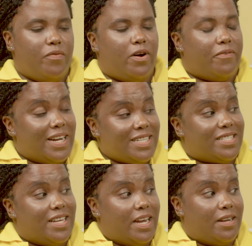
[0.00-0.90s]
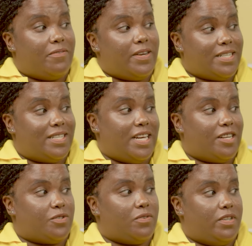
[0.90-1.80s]
We've got factors that can affect the
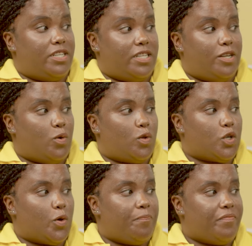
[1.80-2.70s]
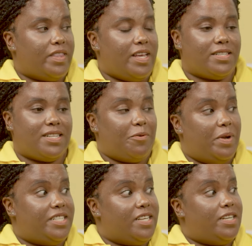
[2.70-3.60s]
cycles of real estate also. Things like
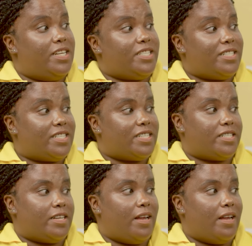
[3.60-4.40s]
when it's an election season.